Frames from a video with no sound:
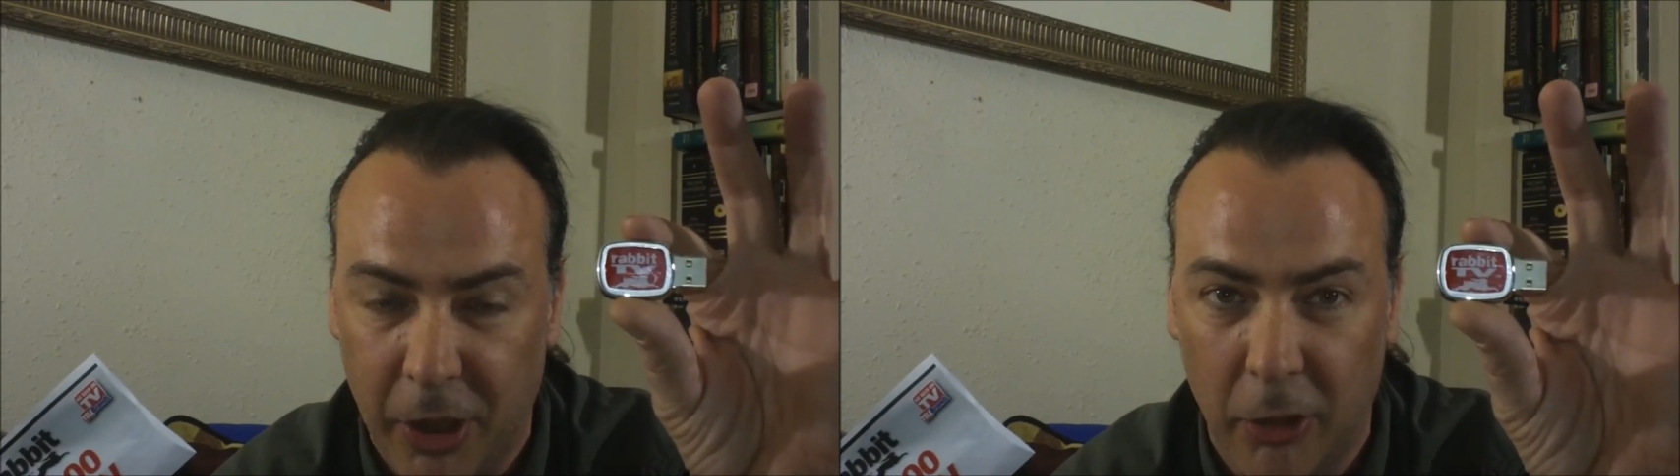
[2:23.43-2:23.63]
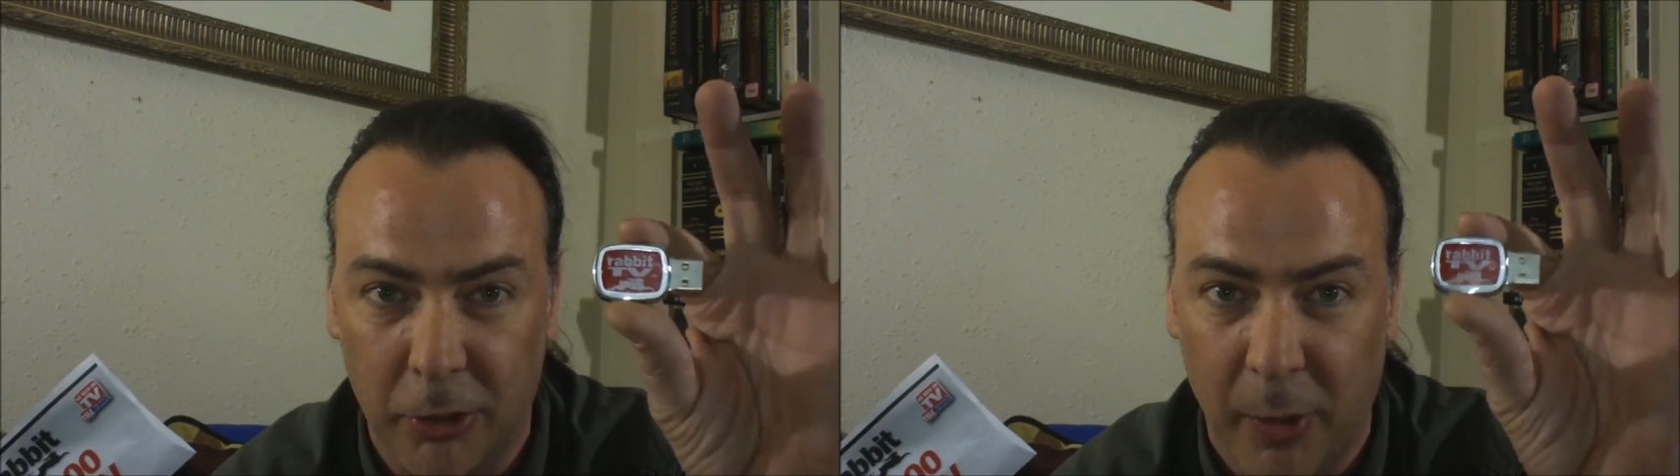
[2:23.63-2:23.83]

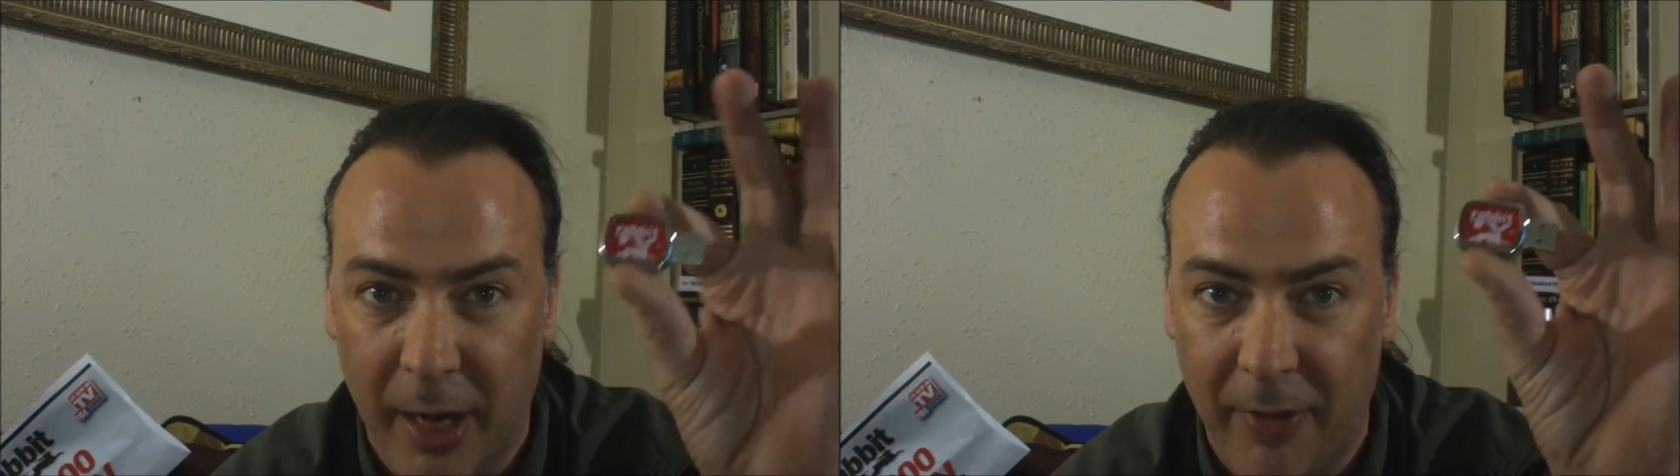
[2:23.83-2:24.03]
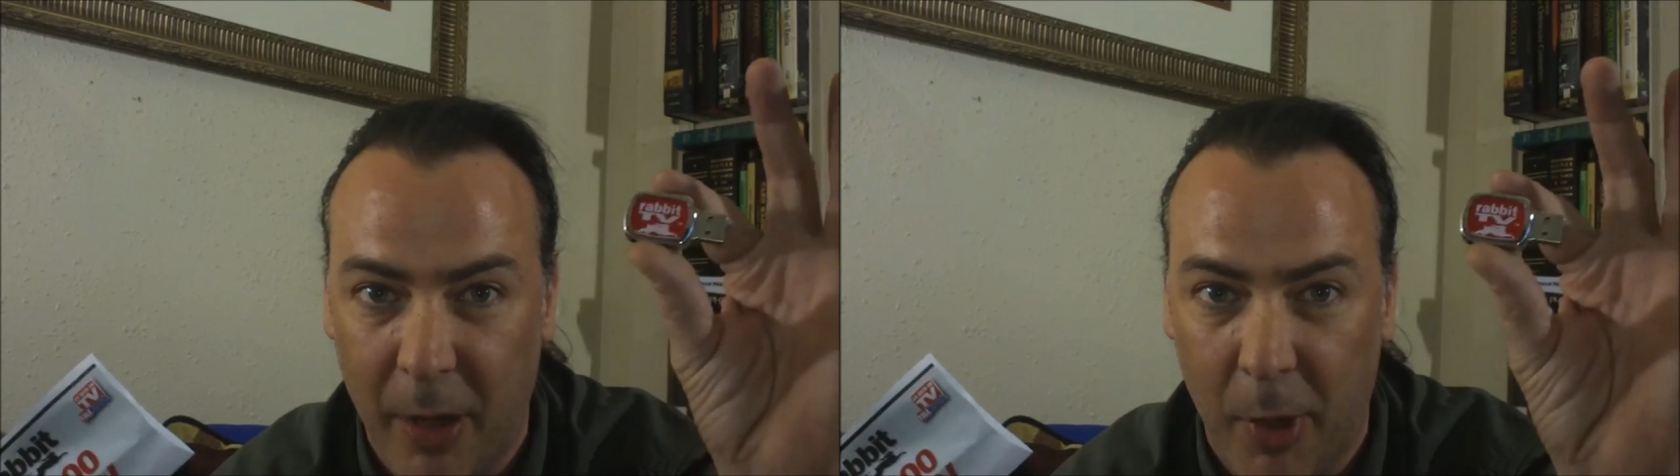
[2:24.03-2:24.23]
shows or
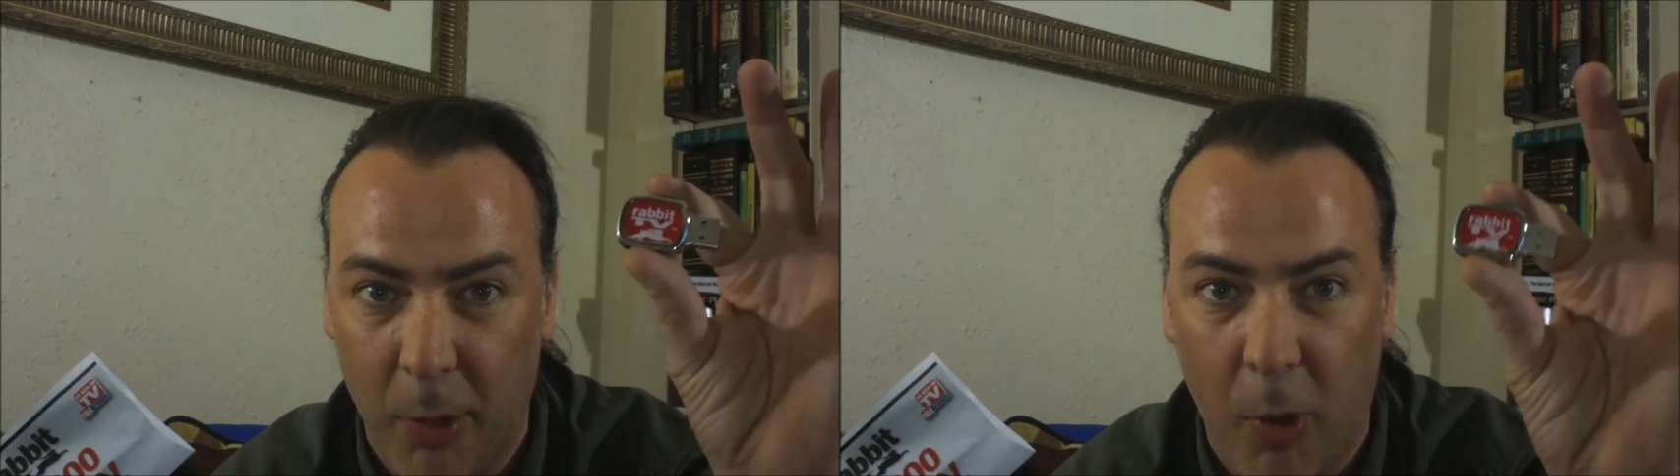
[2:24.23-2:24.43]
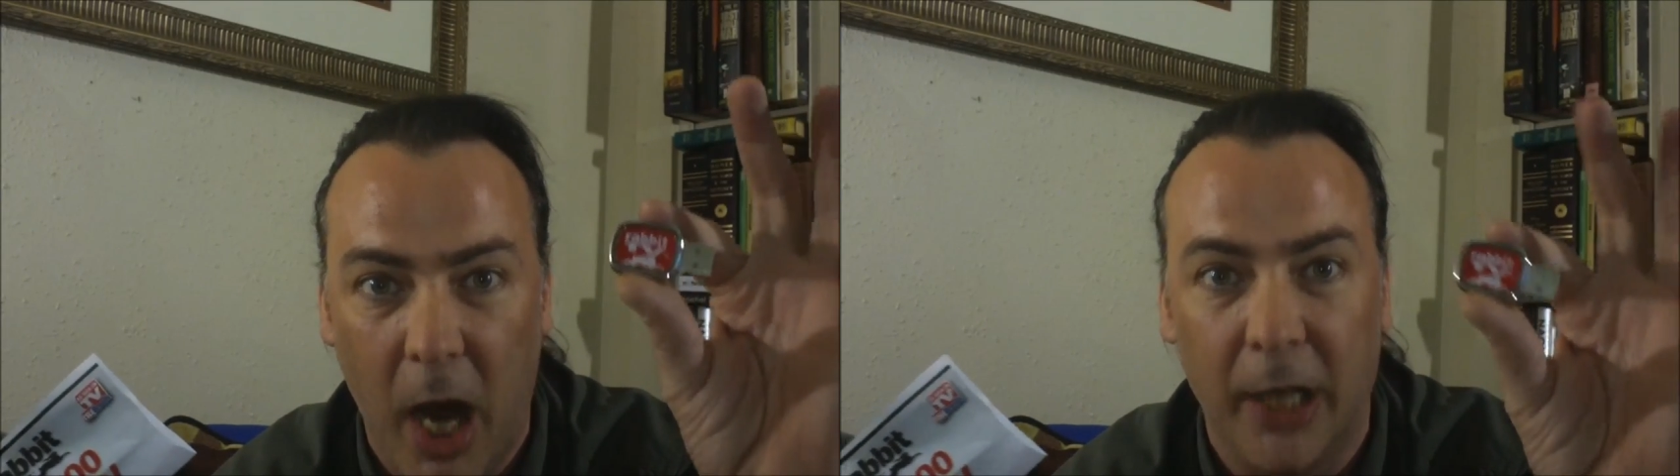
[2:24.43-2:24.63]
whatever they
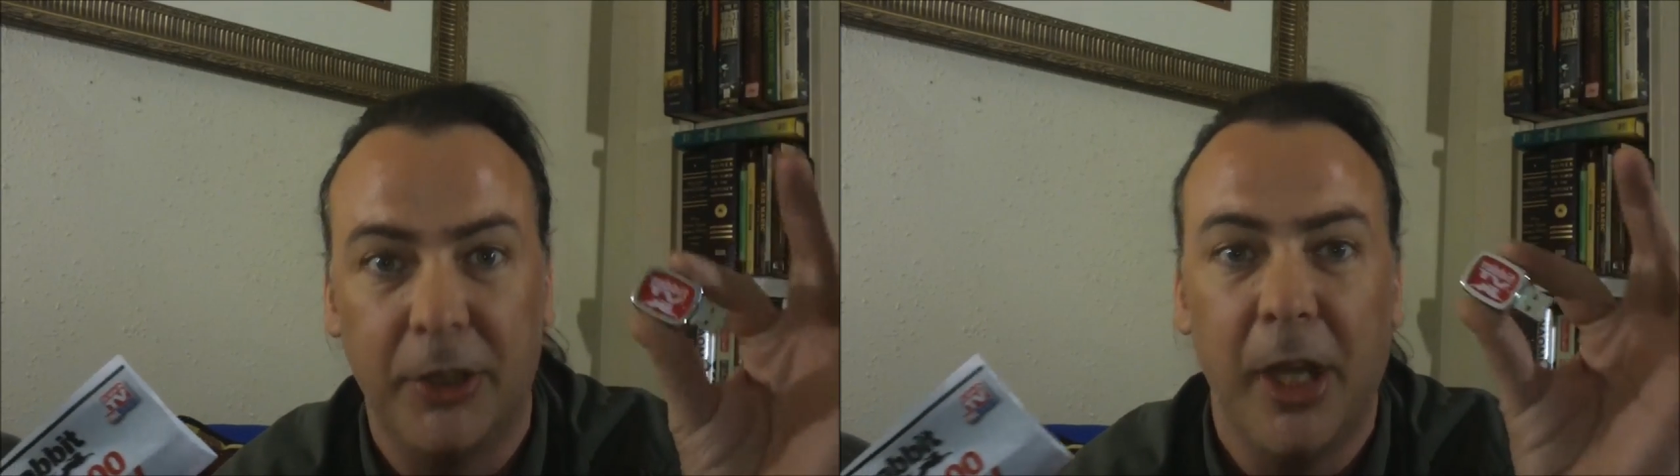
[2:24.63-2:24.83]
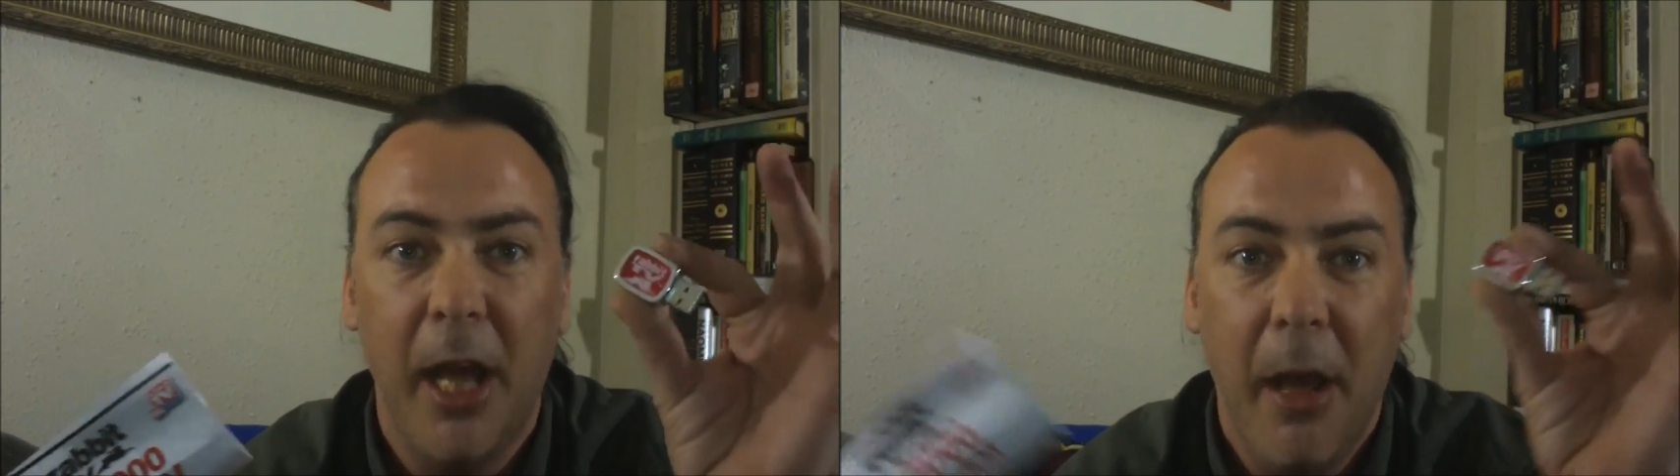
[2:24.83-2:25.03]
want to
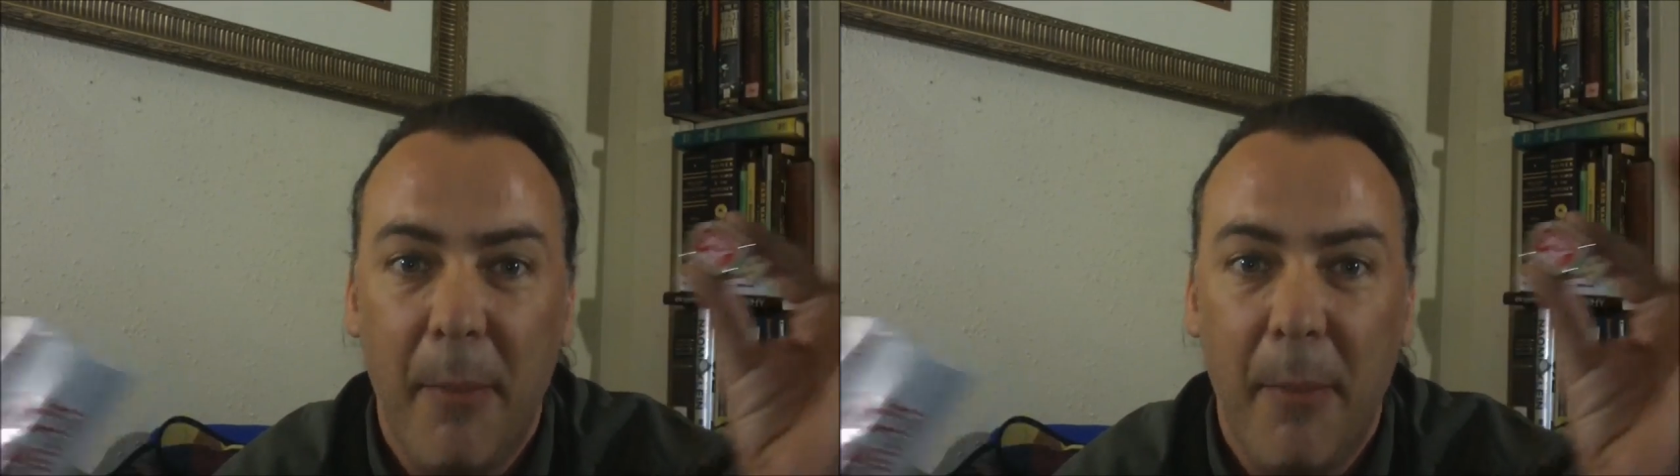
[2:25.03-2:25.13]
watch.